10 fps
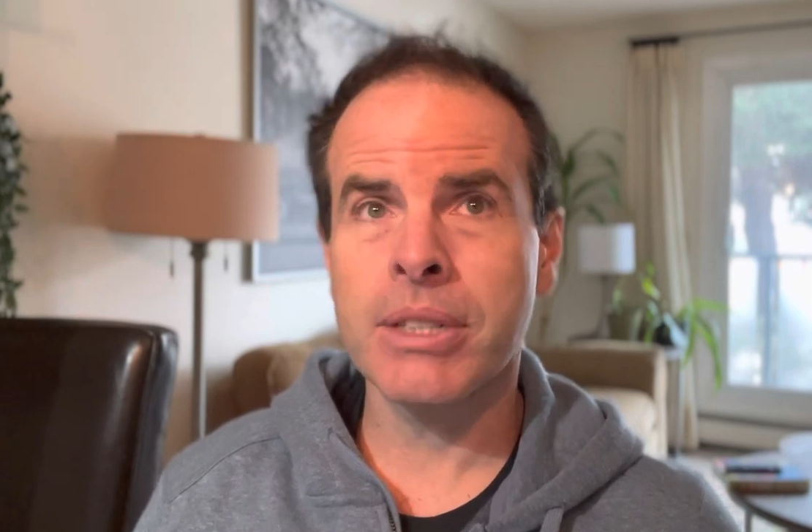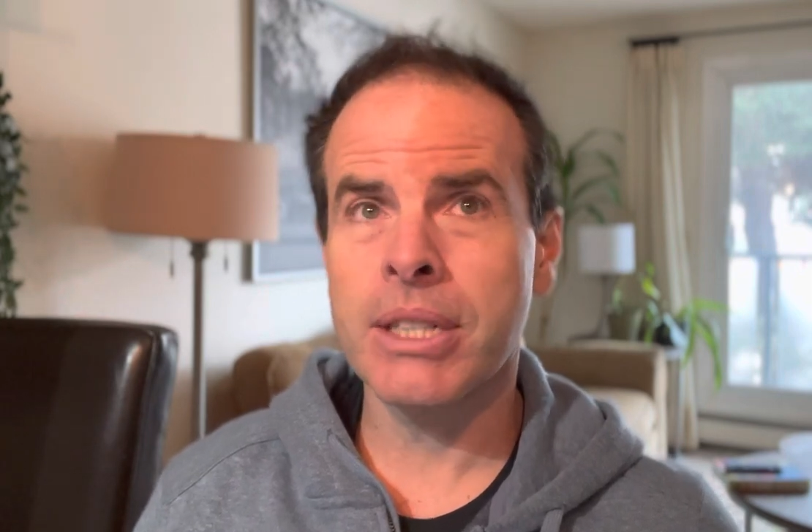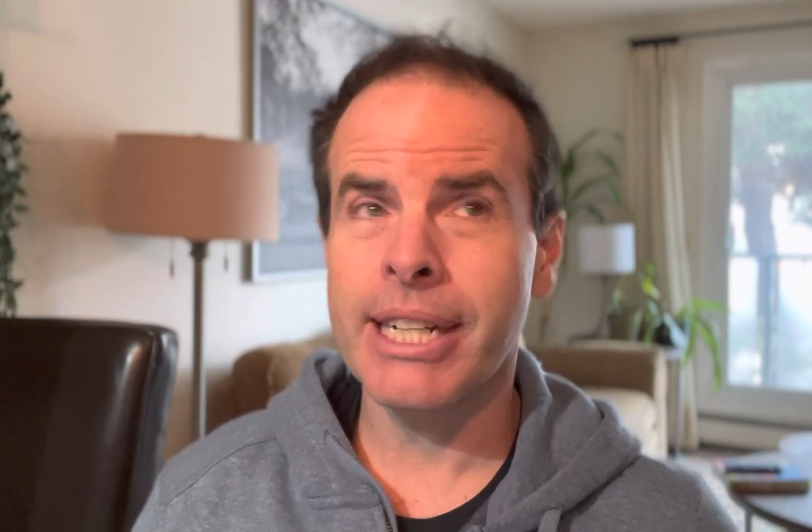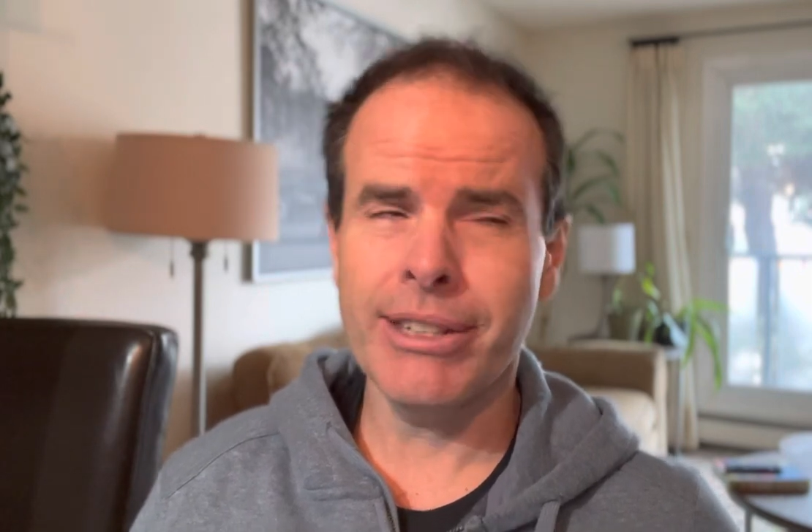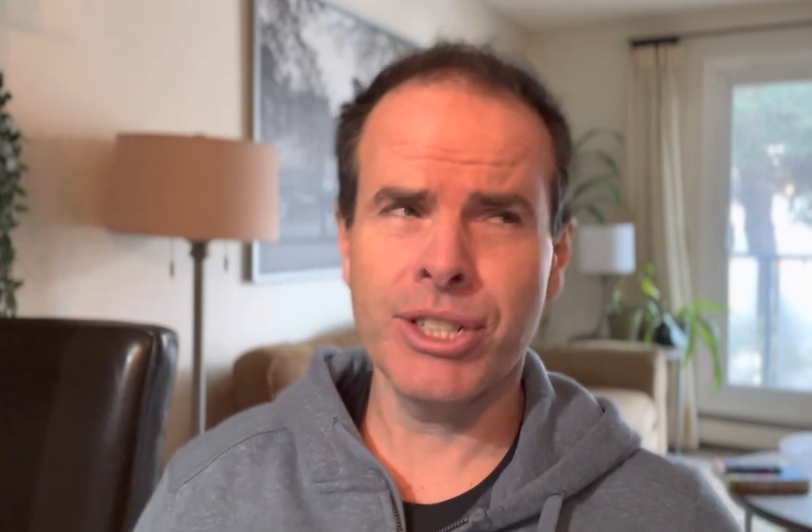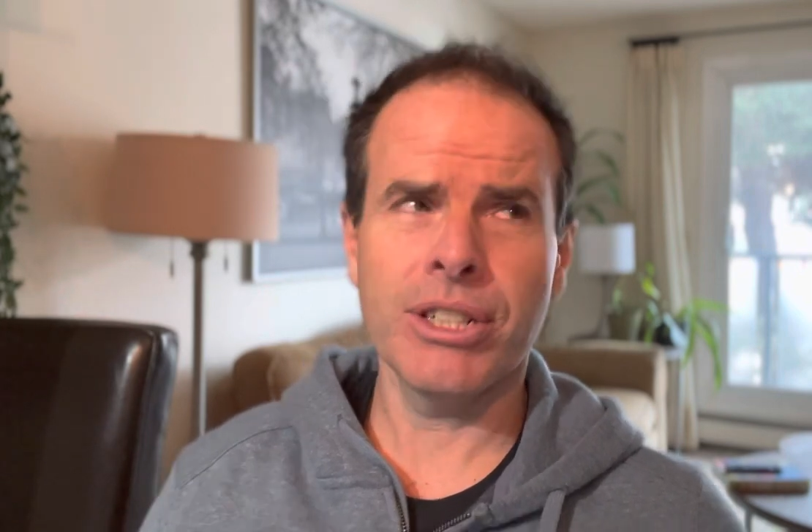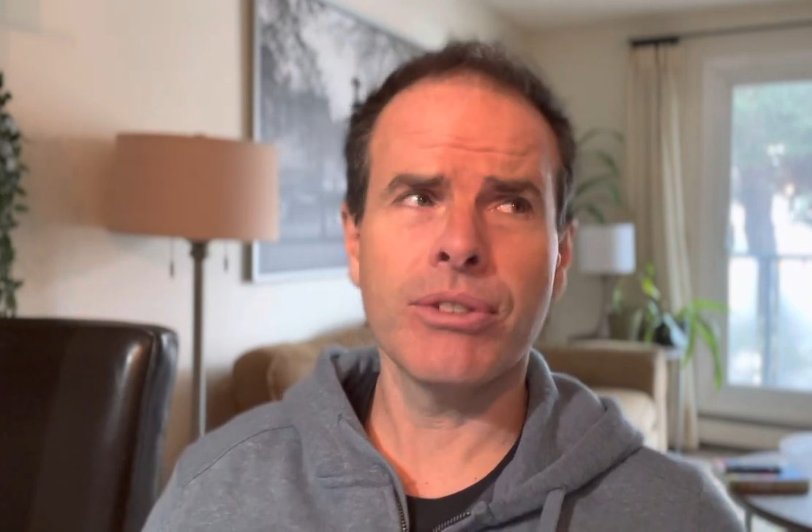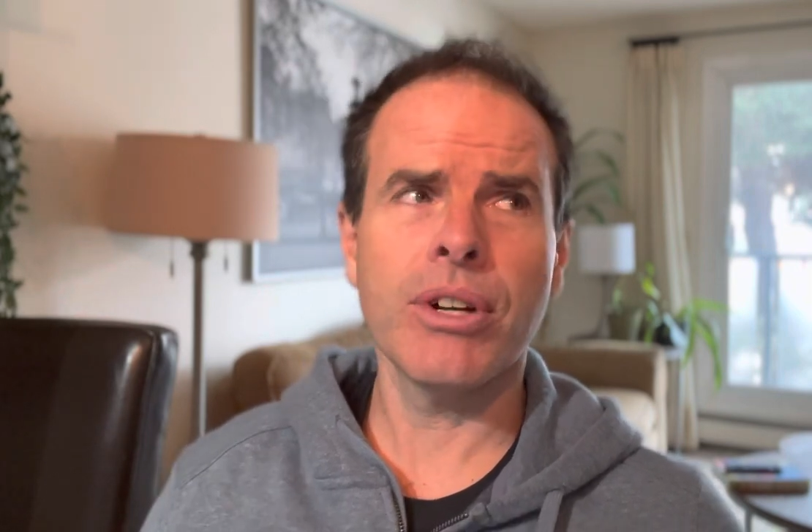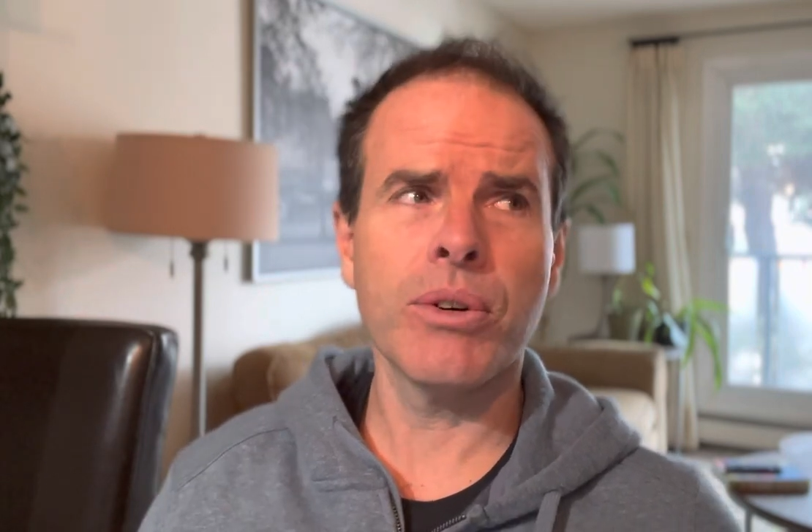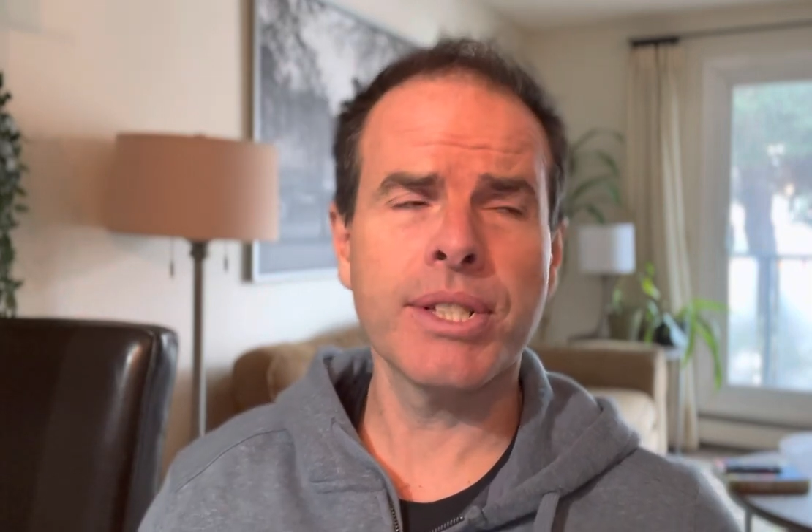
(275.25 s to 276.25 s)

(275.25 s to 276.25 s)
I actually don't know.